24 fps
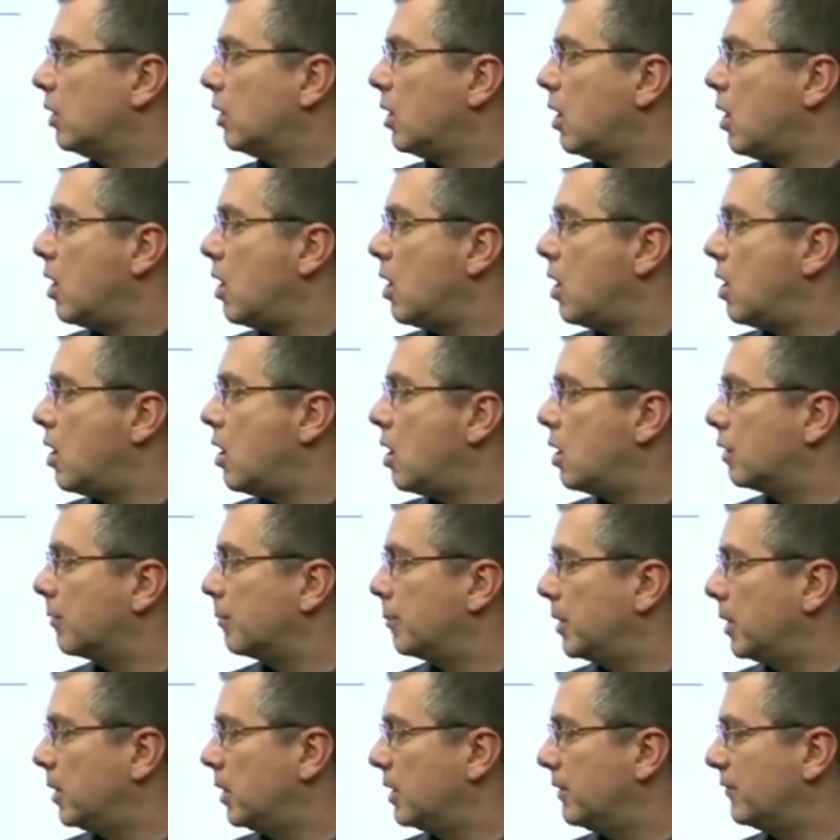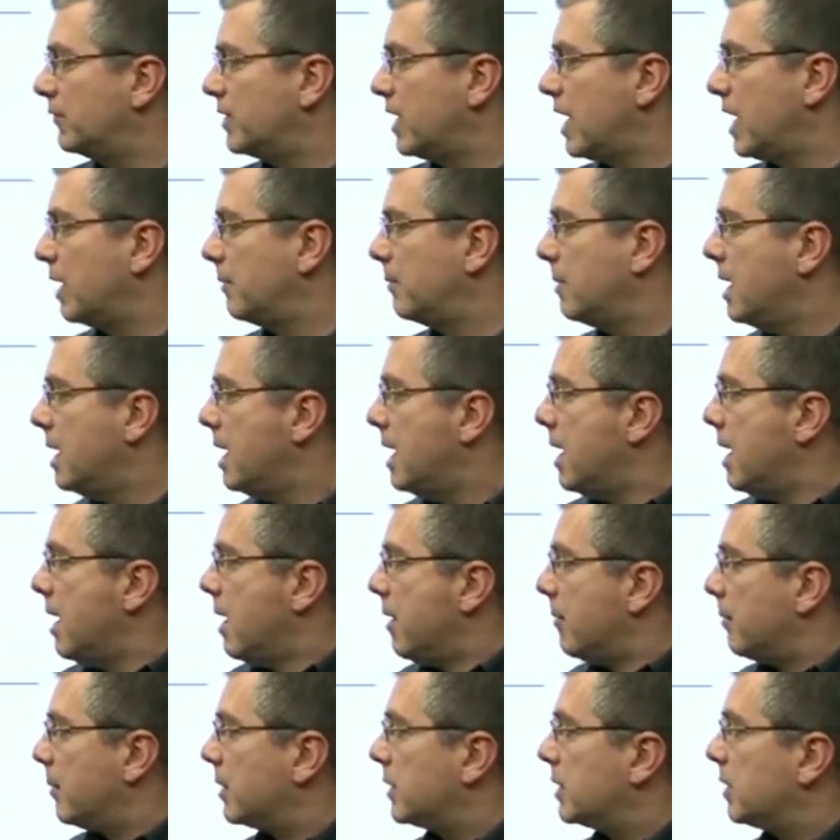a long
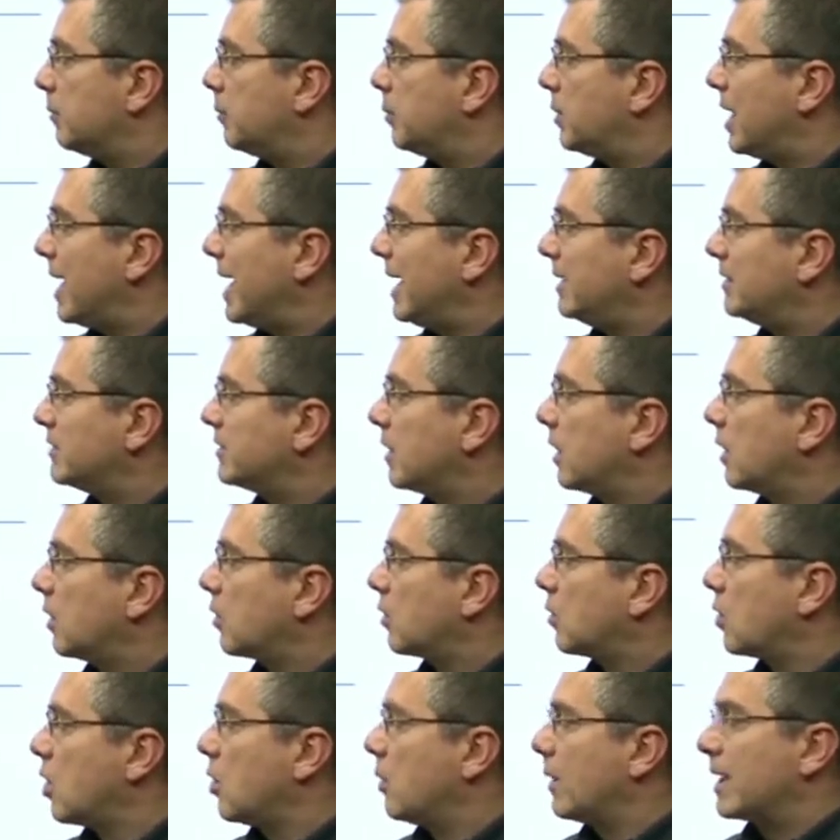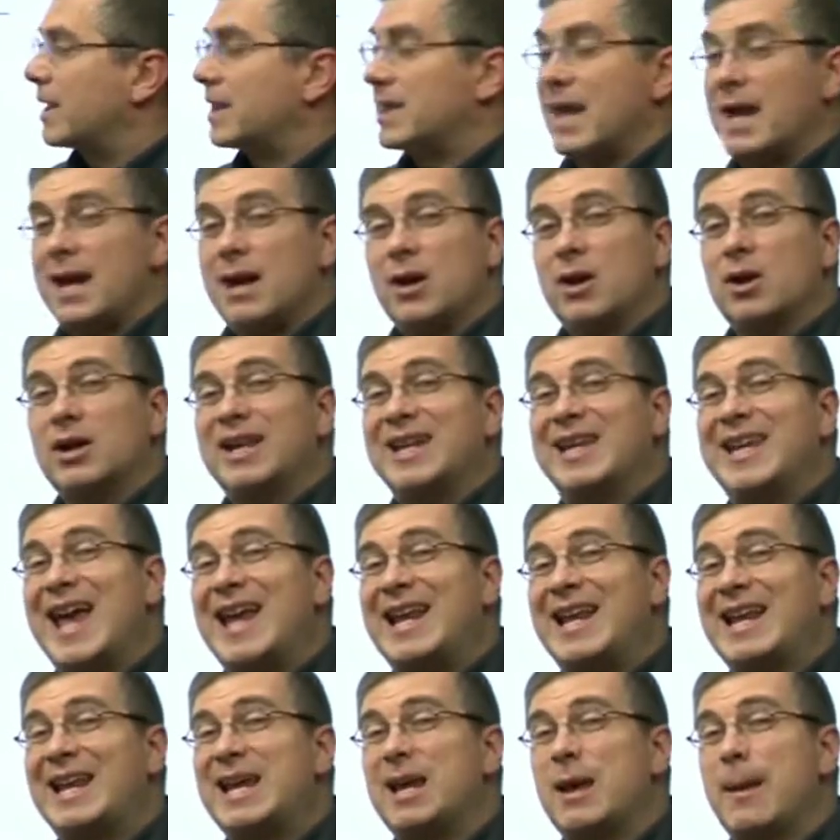period of time, but the plants
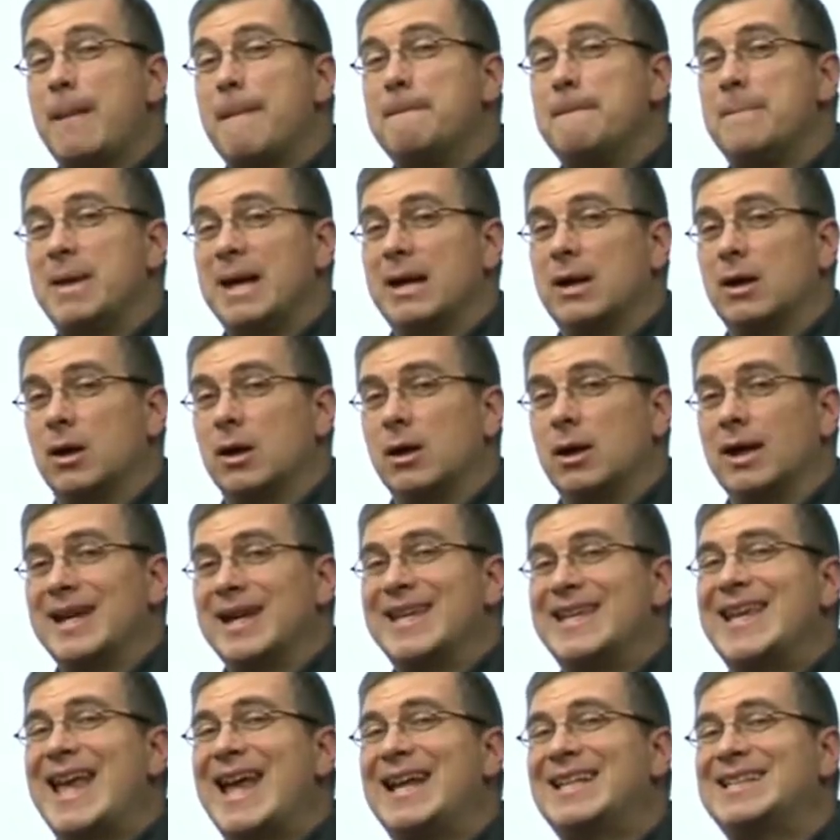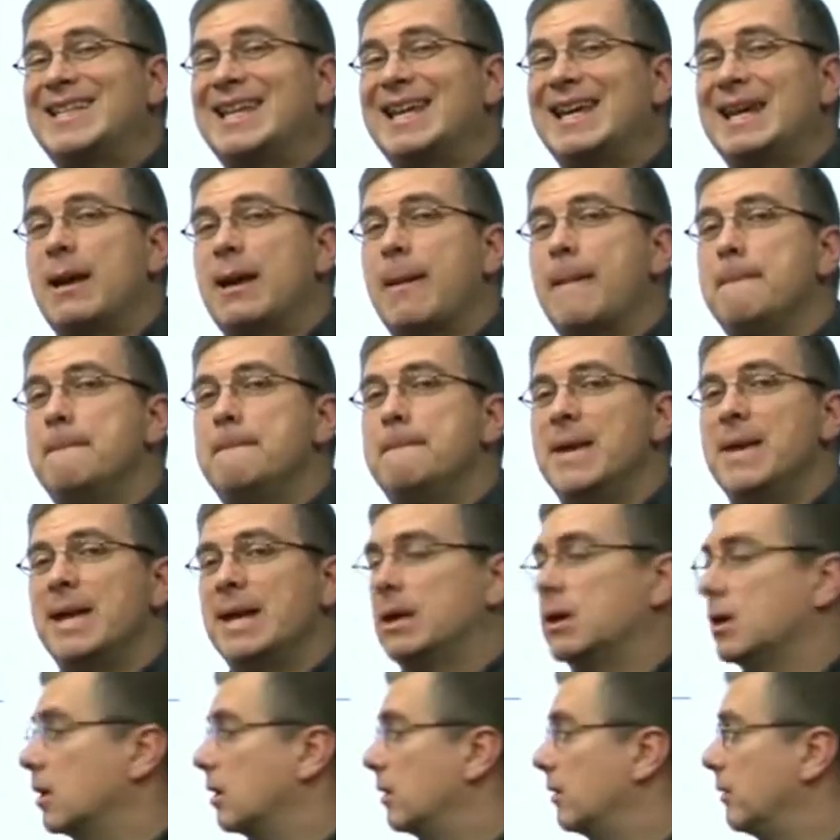are growing. They bigger.
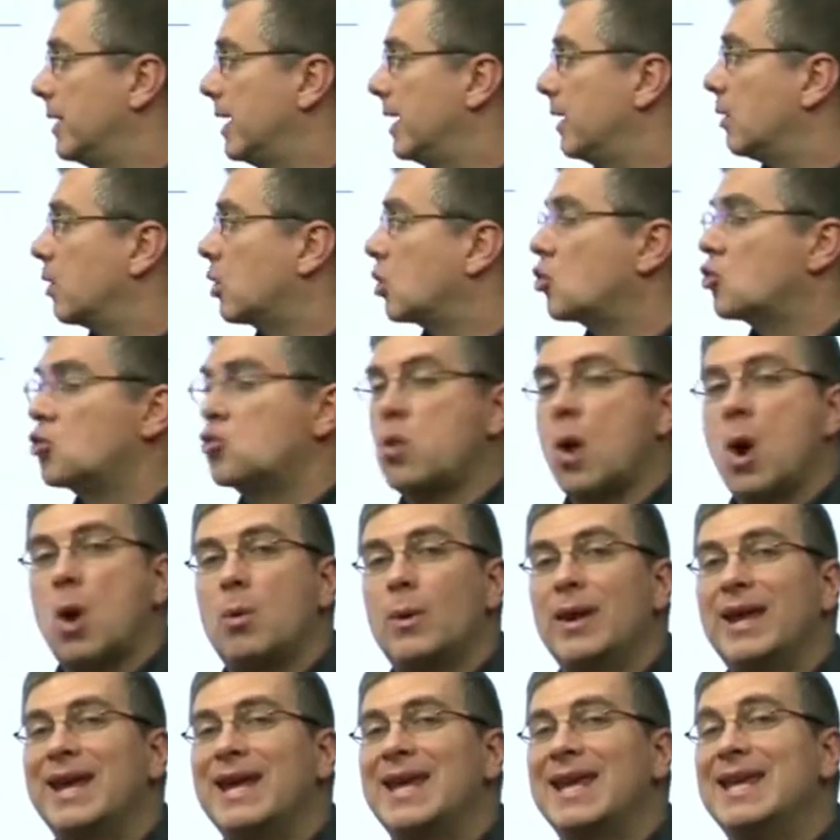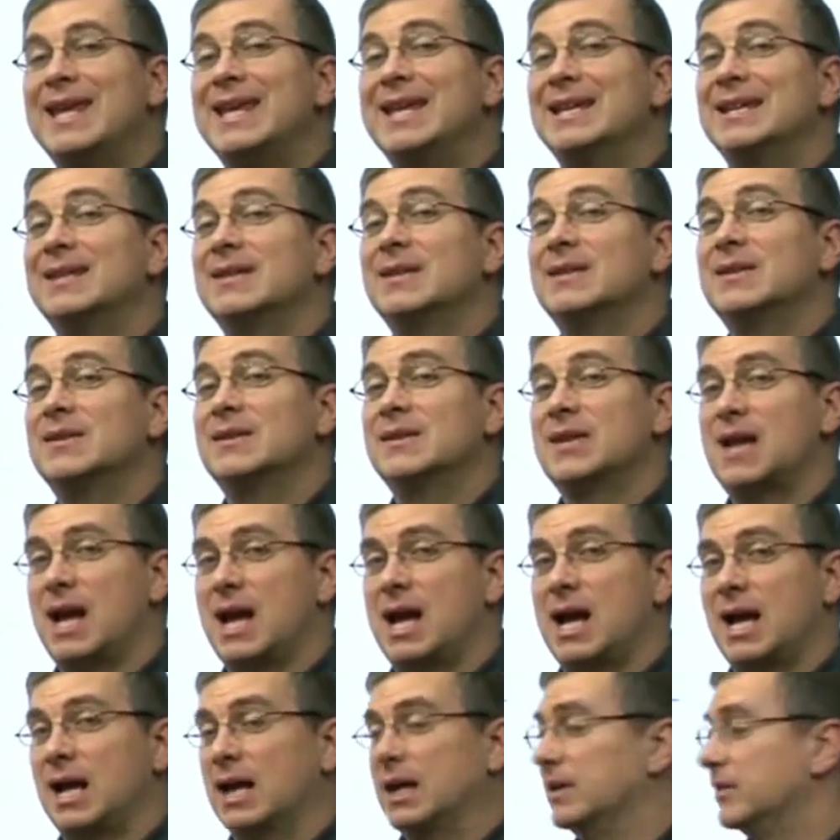They
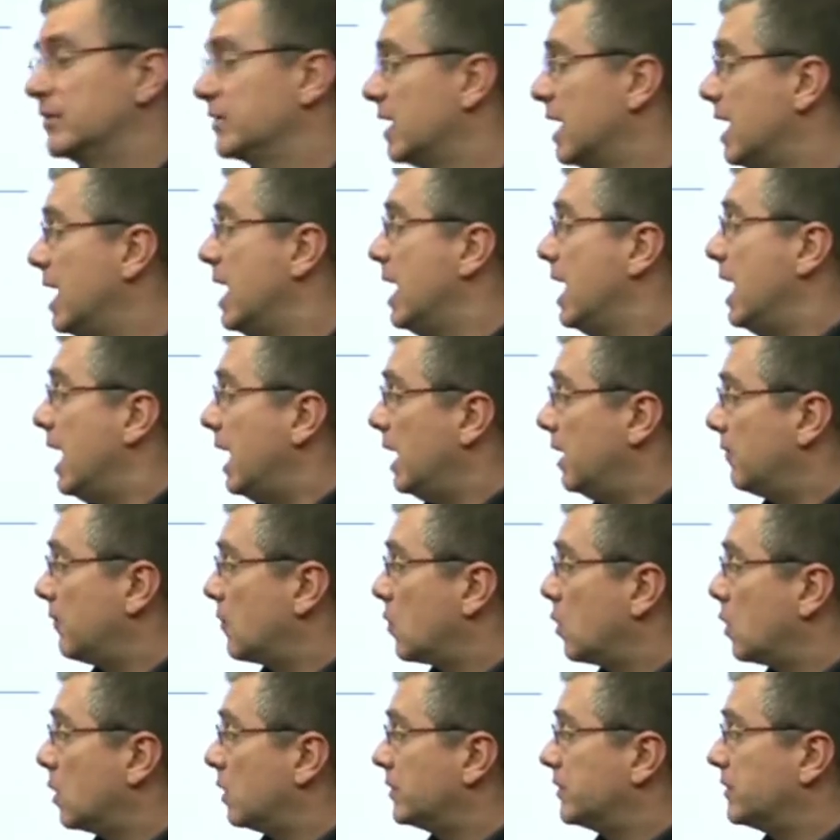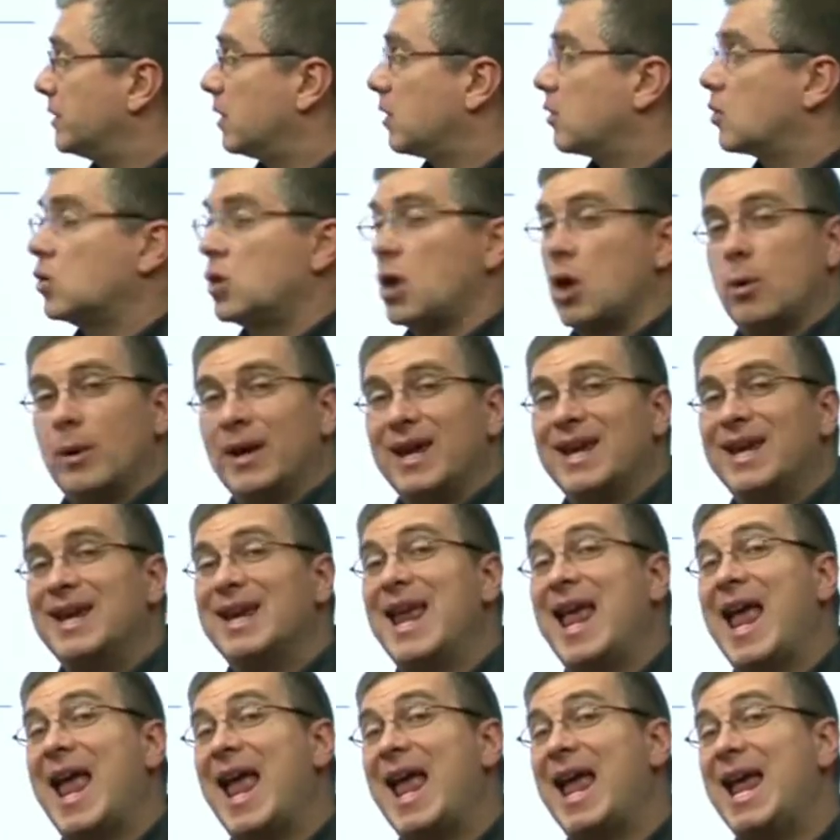big side of the
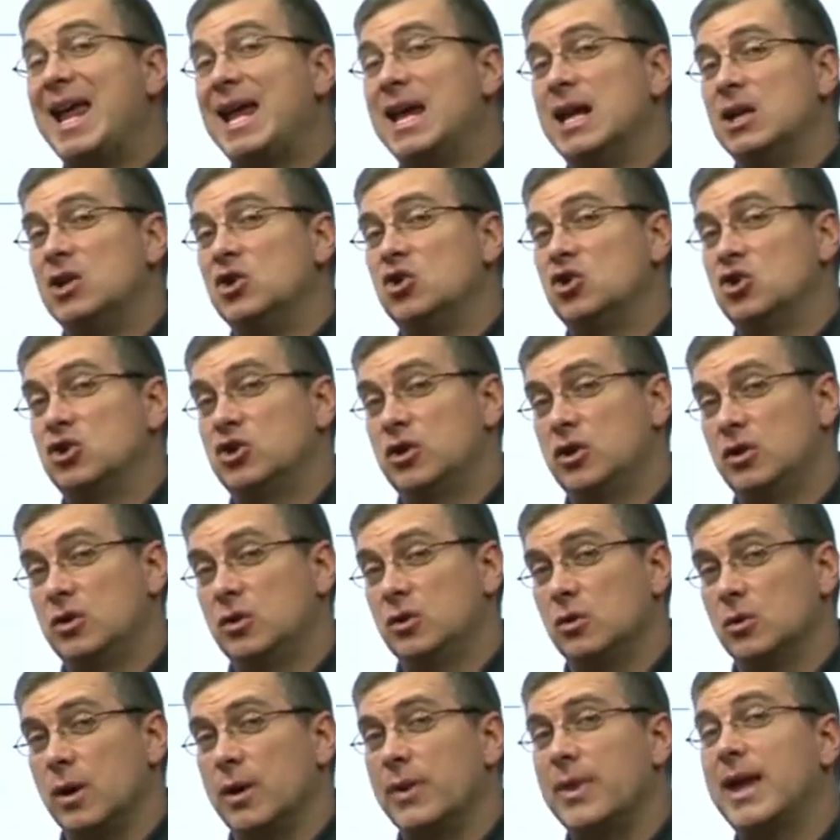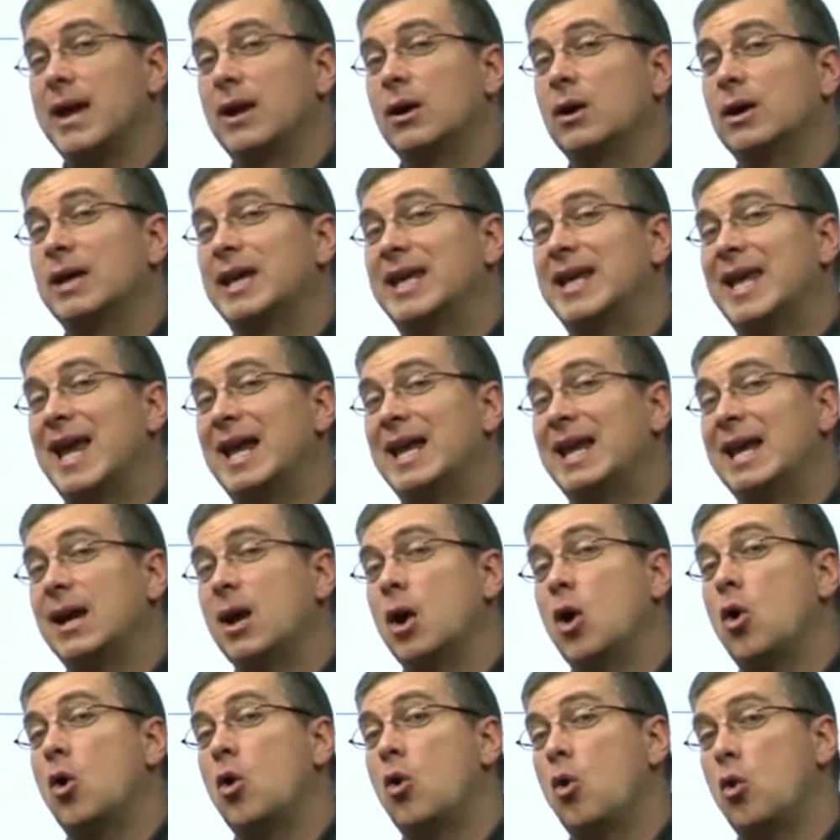crossing age
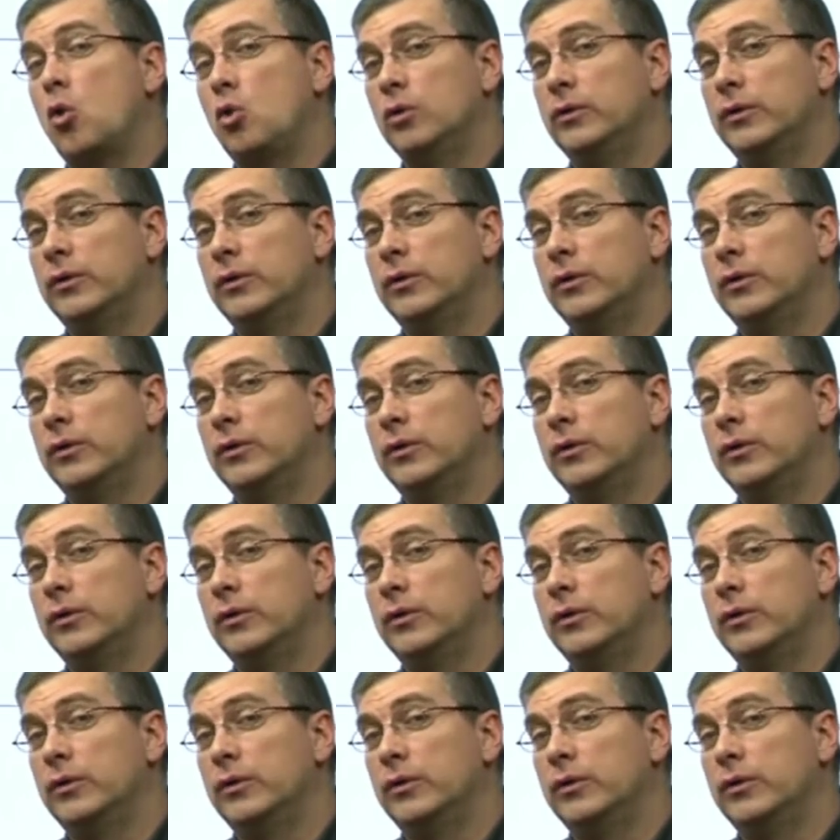too.